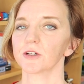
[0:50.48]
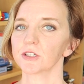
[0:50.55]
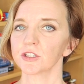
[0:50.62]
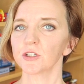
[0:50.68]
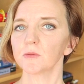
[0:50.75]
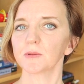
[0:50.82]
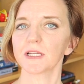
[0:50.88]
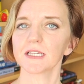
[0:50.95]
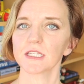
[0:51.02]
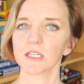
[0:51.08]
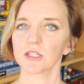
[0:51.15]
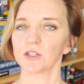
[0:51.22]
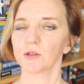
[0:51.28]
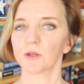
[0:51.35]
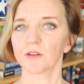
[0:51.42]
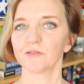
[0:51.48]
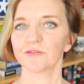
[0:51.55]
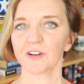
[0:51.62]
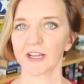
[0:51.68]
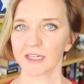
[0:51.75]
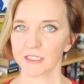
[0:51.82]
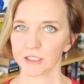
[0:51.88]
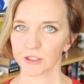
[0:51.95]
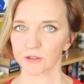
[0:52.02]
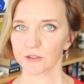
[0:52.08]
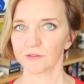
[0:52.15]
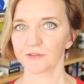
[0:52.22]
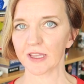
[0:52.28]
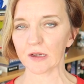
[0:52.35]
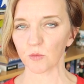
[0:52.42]
There are two places you can find
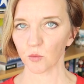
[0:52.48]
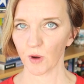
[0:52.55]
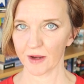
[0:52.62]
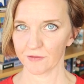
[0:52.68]
your event